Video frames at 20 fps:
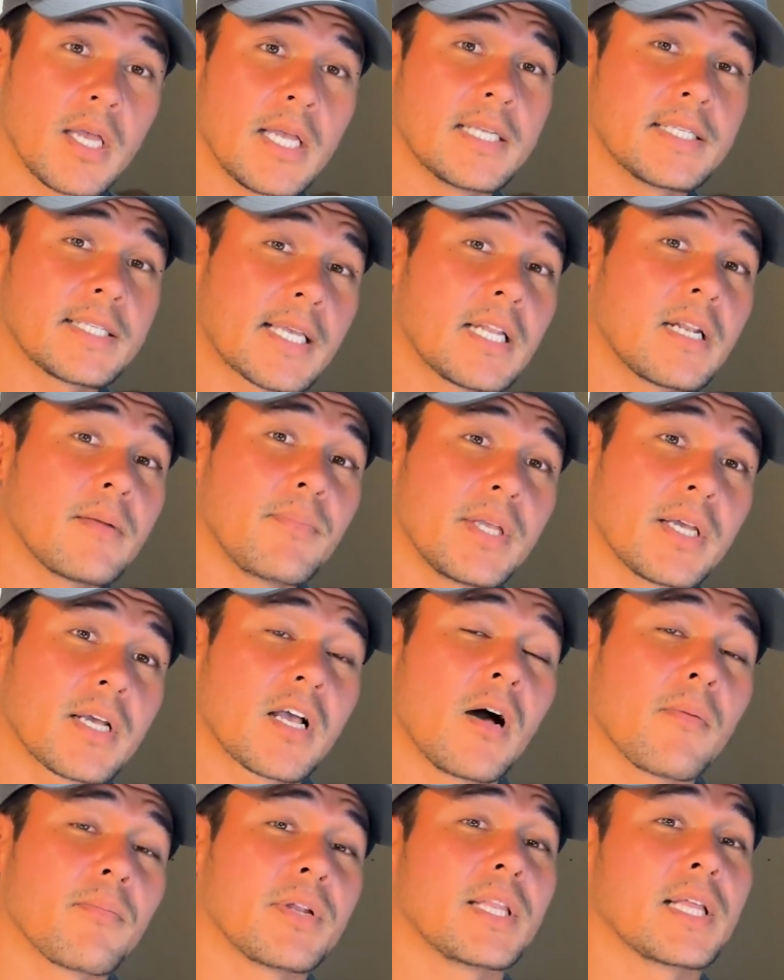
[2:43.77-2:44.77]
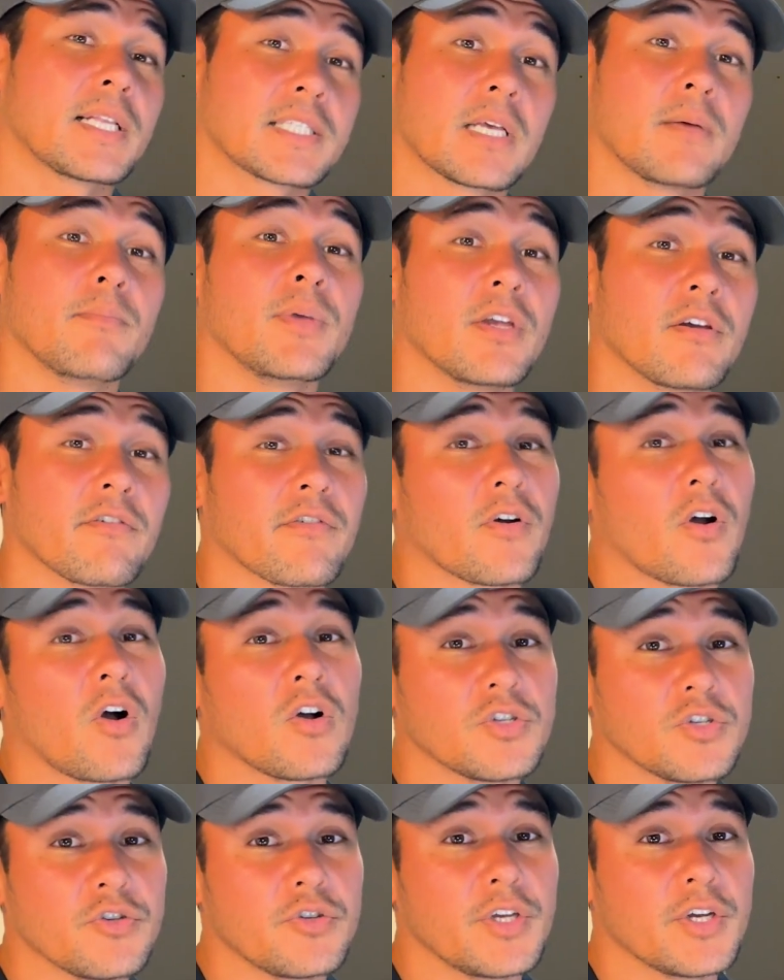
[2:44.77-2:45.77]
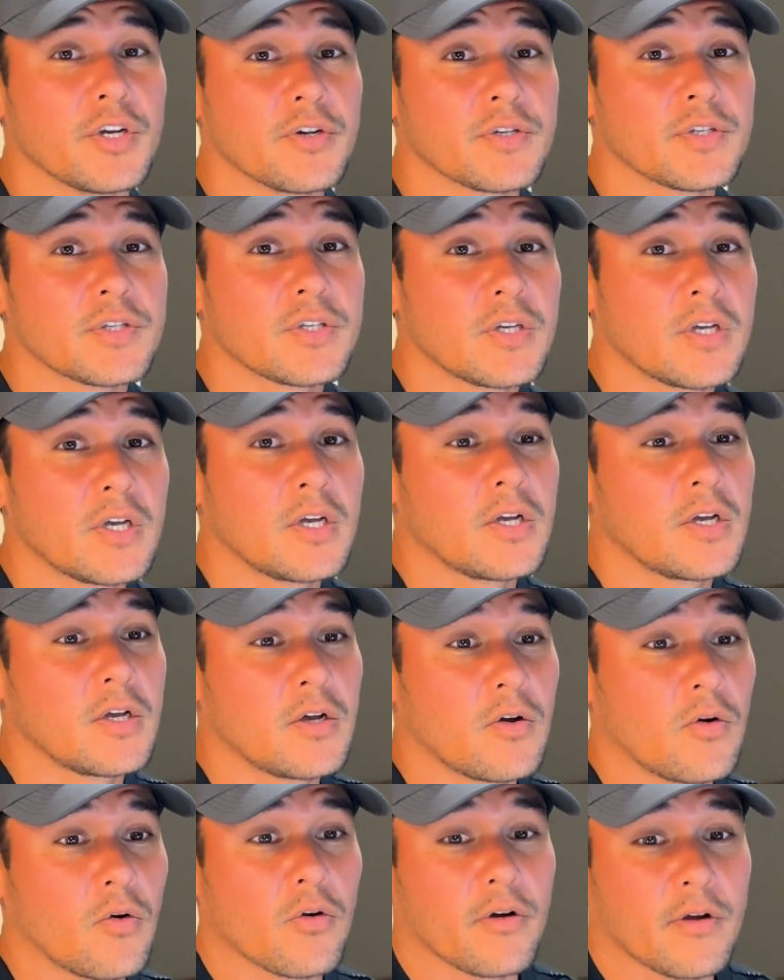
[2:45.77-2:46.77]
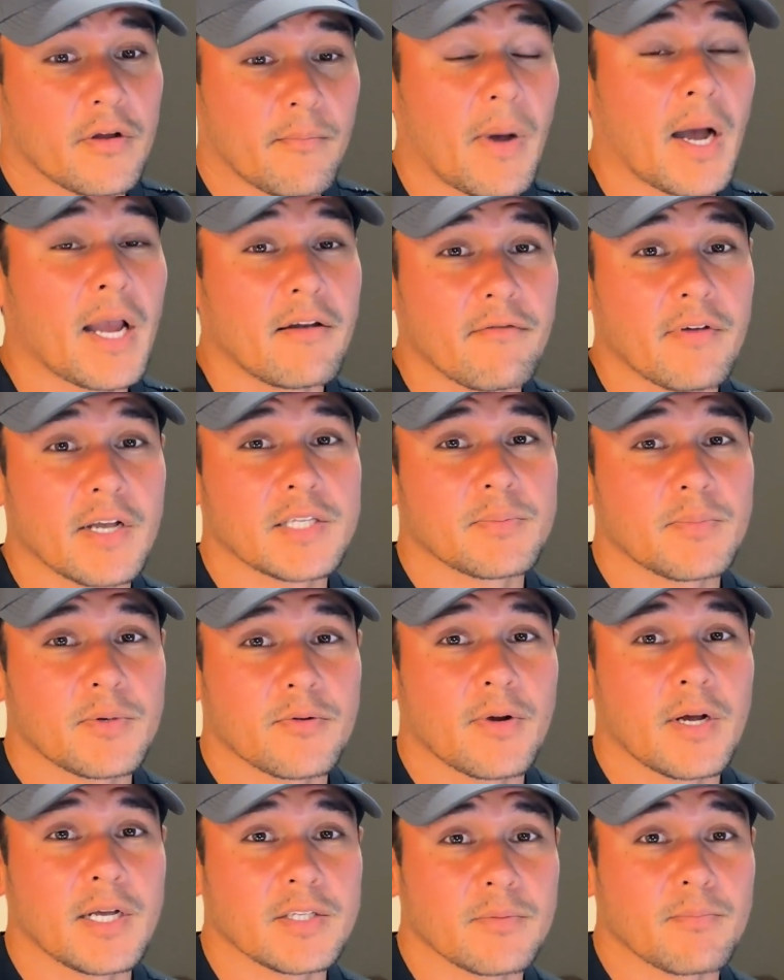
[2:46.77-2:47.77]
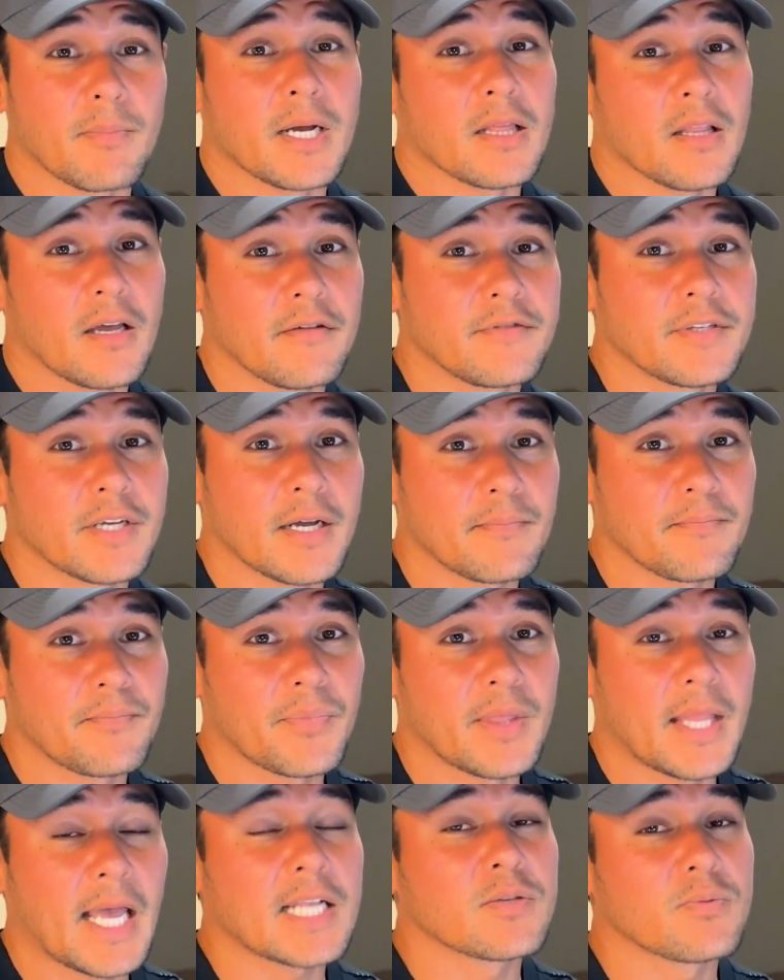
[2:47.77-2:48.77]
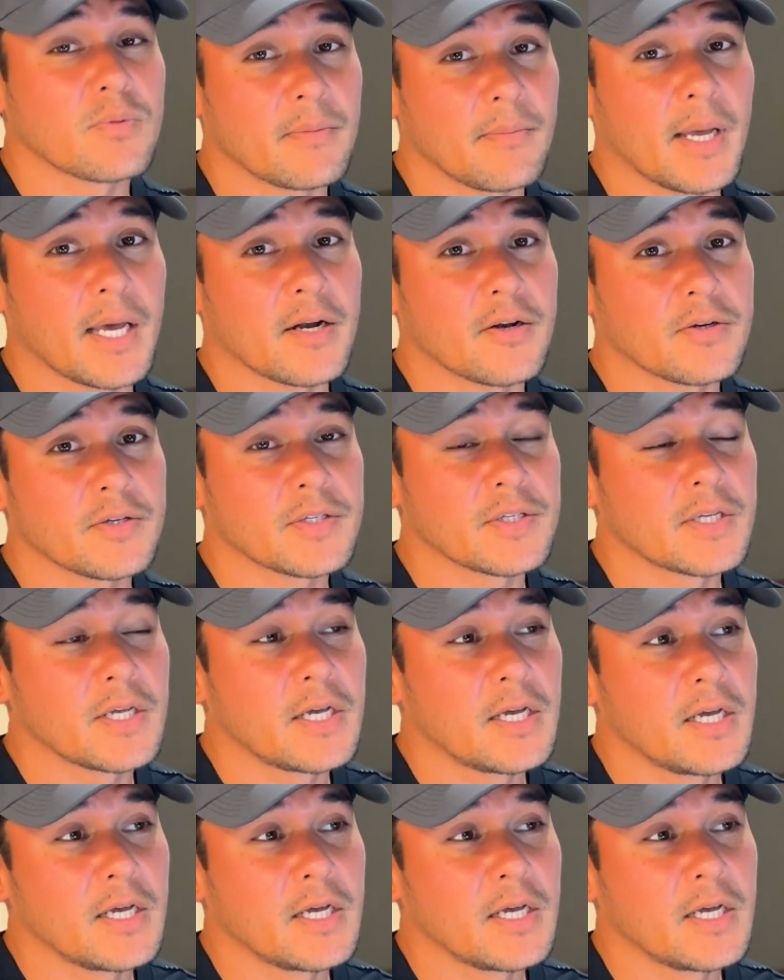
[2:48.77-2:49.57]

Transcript: Is it going to be a company that's going to be here for 100 years or my investment horizon, my lifetime? That's what matters.